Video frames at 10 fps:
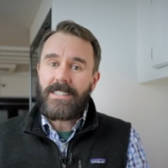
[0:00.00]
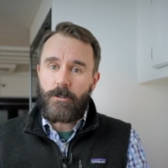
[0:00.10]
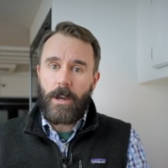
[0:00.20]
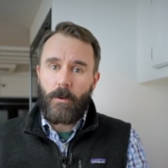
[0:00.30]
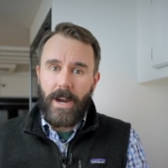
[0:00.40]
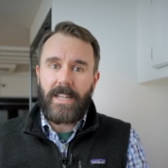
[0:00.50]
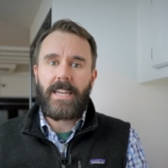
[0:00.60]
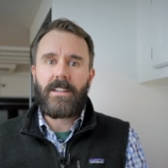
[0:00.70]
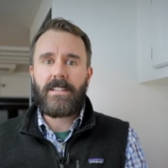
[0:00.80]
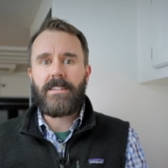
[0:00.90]
it's a great way to
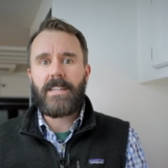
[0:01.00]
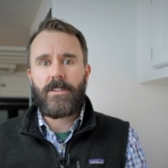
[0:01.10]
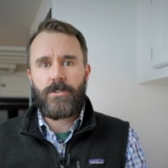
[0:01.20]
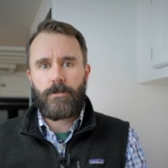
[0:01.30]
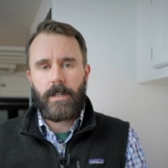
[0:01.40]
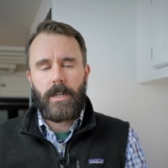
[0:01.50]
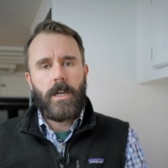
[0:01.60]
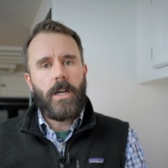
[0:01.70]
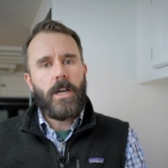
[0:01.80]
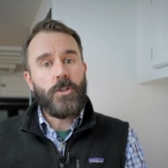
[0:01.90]
get into the industry.
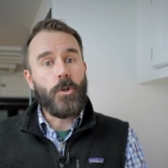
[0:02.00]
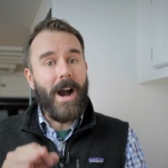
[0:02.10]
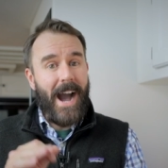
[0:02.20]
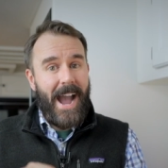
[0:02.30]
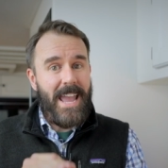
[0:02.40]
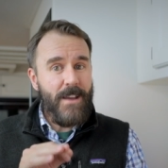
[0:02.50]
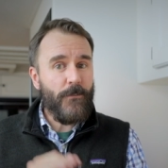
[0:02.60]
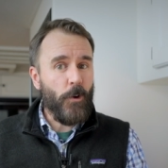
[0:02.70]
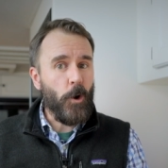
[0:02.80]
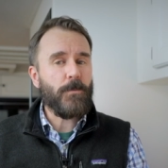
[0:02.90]
Do IA
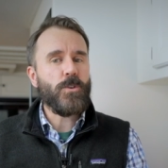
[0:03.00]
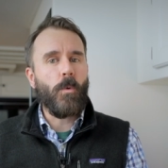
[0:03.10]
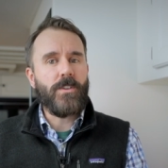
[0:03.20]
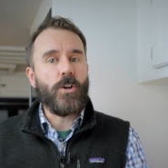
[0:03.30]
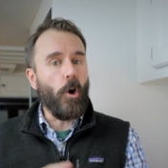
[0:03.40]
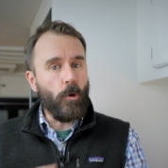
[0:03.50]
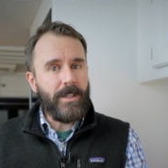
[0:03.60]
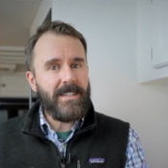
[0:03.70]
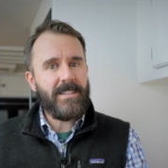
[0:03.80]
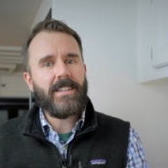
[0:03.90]
firms want to
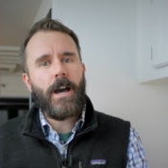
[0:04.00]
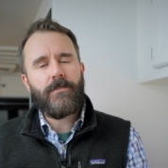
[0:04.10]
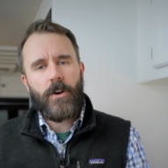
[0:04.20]
only send out